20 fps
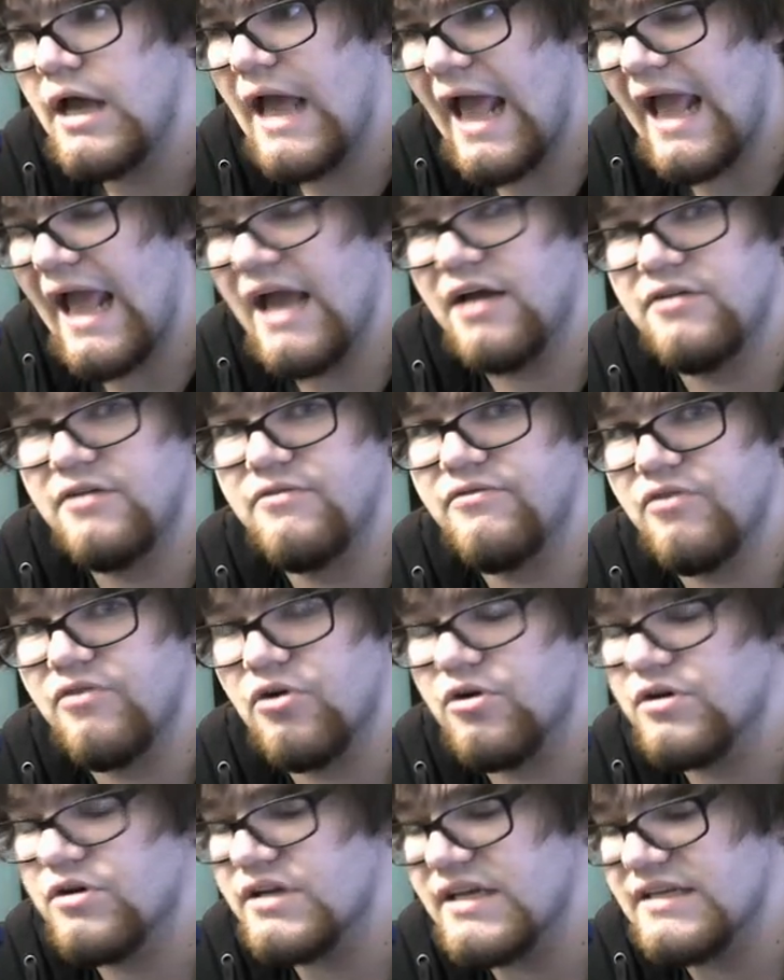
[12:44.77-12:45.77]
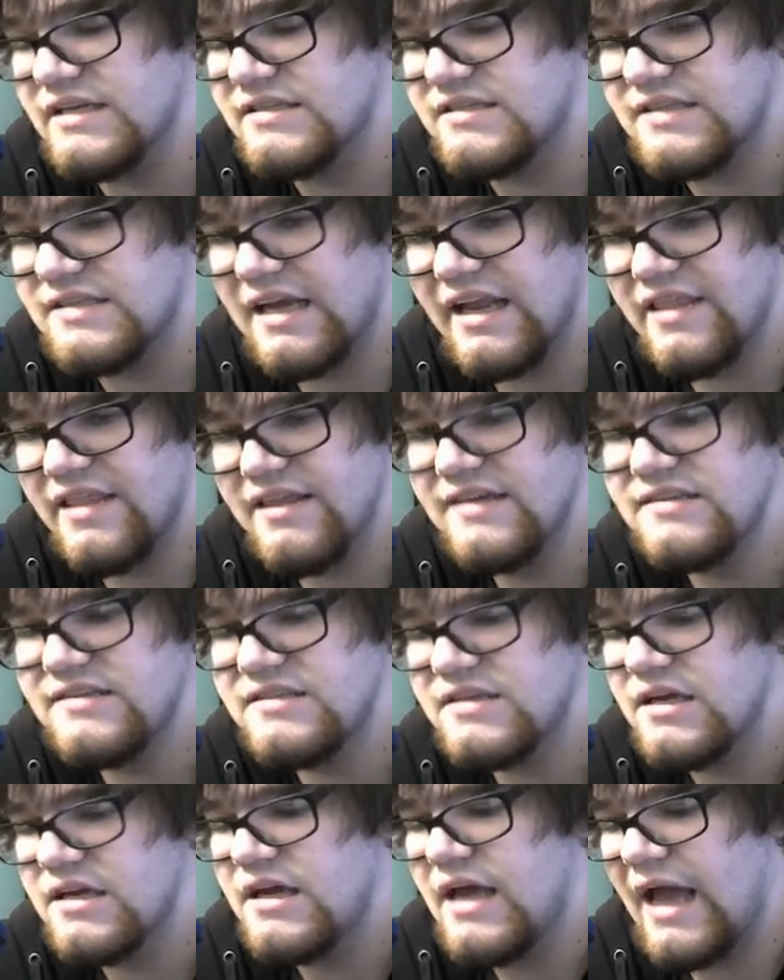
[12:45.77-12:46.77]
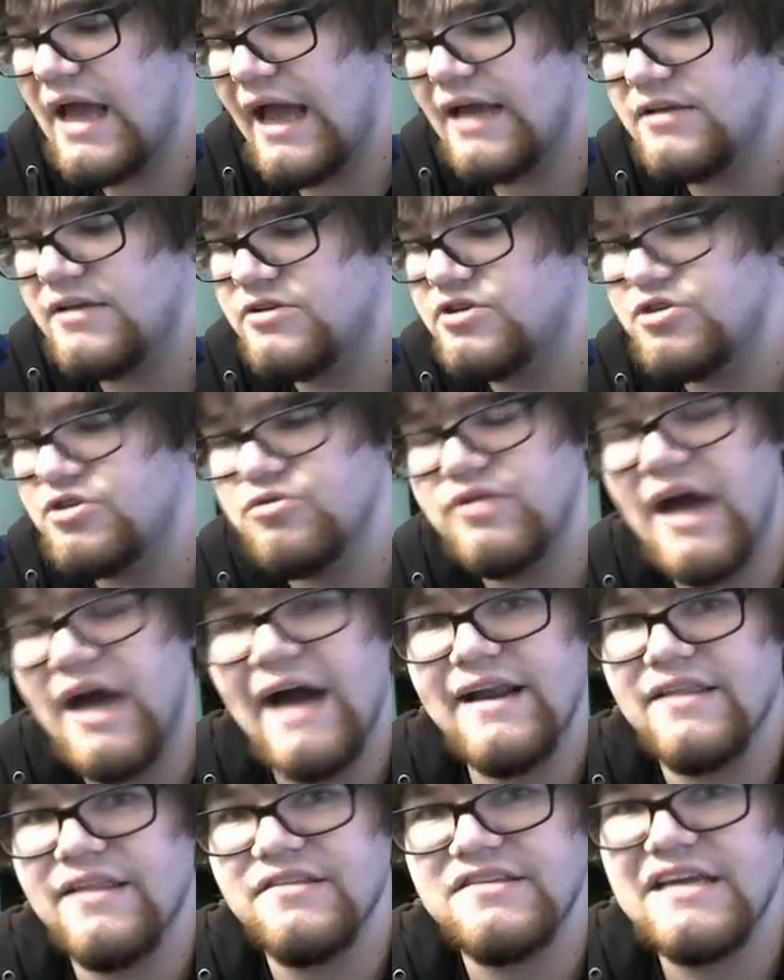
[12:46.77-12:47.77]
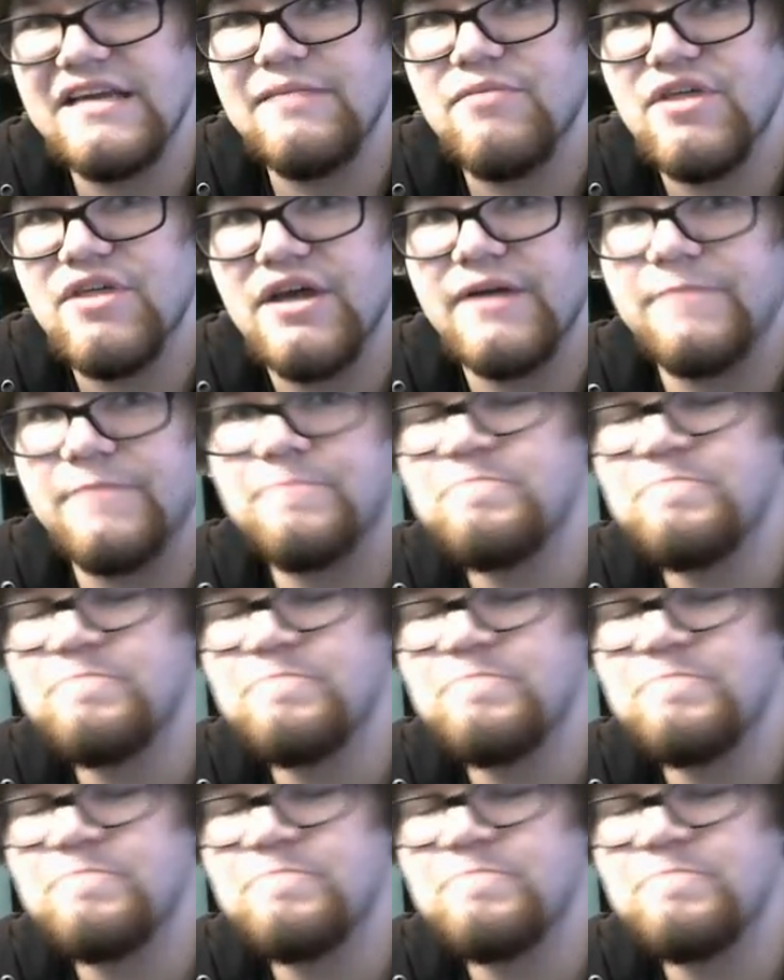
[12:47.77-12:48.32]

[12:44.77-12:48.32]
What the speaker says: and Vert instead of this and do kind of the same thing.